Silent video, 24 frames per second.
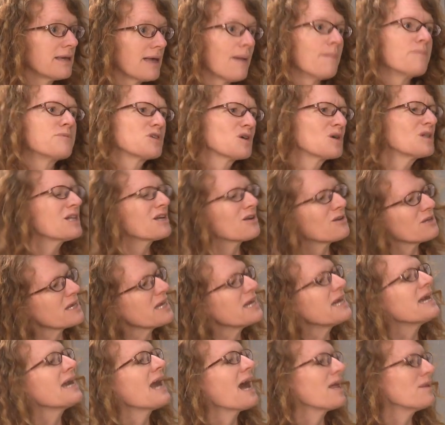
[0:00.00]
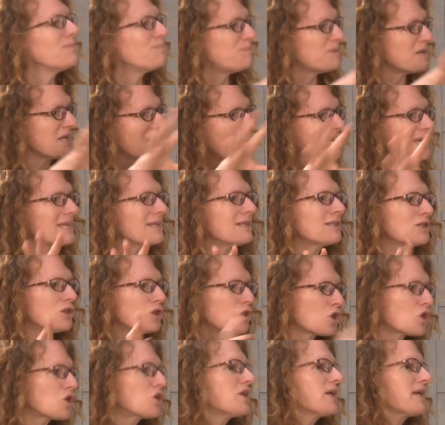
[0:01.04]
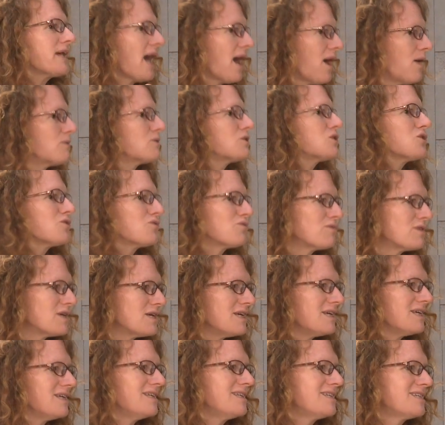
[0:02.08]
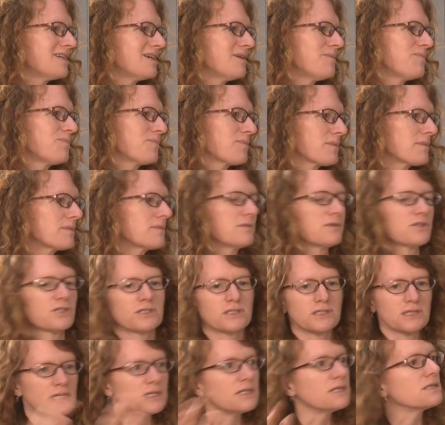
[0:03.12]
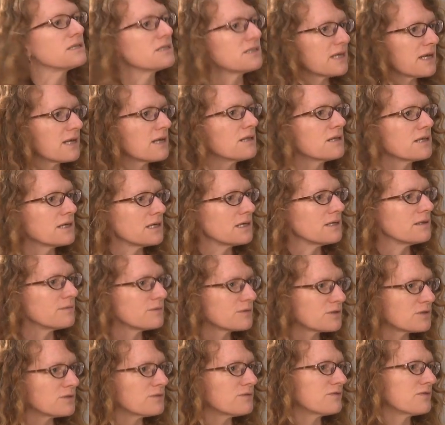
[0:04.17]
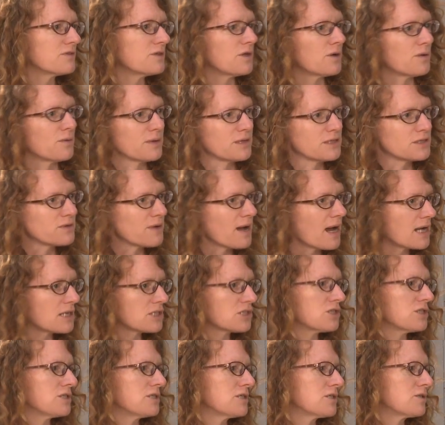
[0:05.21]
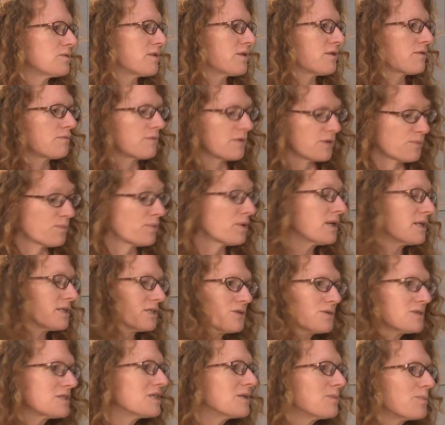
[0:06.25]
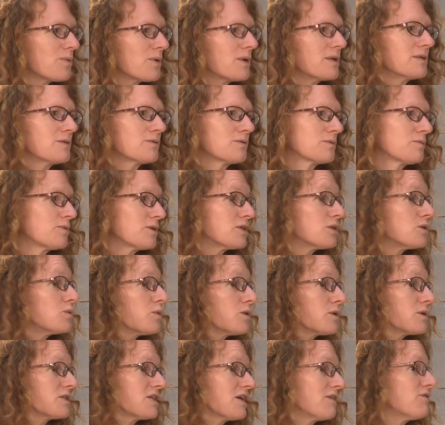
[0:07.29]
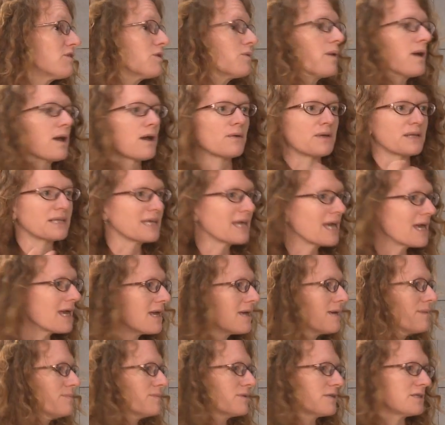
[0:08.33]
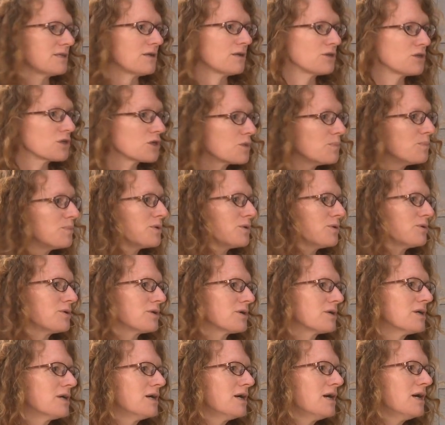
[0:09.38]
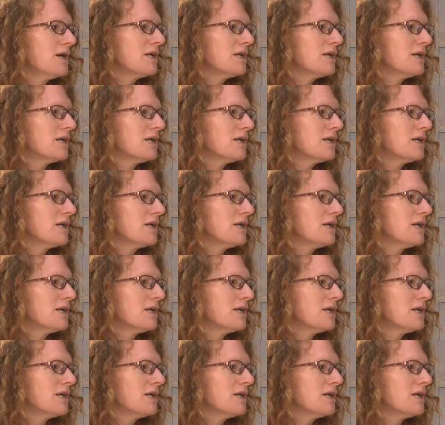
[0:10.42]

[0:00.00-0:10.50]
Yeah. So clearly he had been learning how to read just in his daily sort of, you know, interactions with print. You see printed words everywhere in games and on the computer.